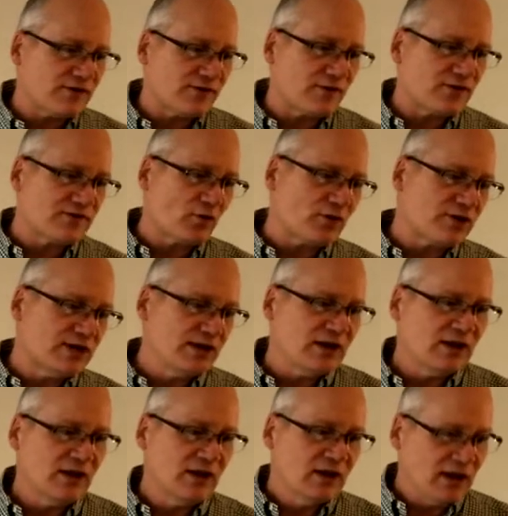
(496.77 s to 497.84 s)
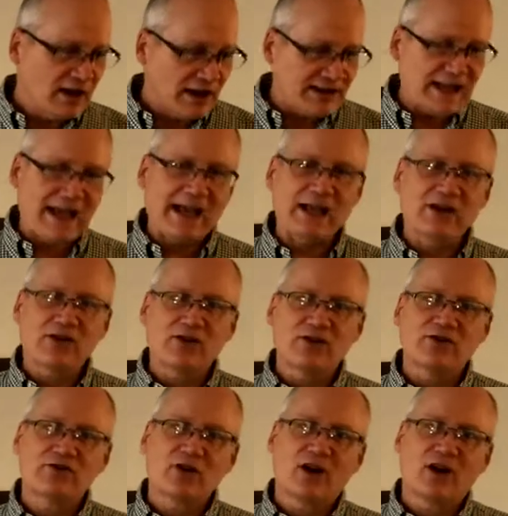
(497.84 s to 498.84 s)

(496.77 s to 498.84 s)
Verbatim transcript: Verse 14, and the hairs